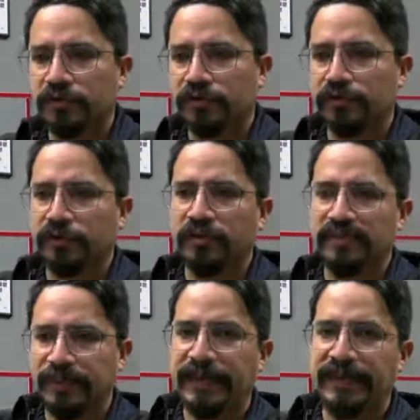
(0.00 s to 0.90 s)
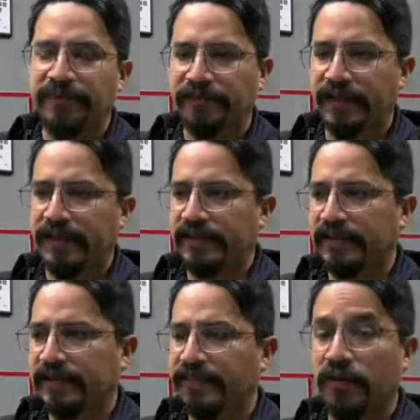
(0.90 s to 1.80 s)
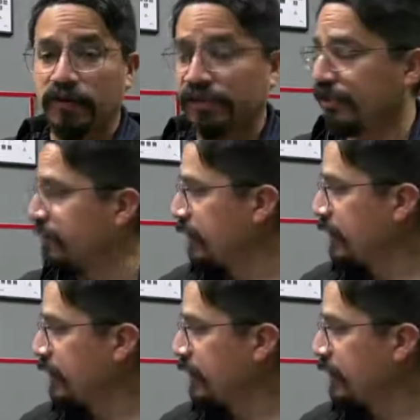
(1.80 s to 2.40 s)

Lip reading: control the speed and the voltage,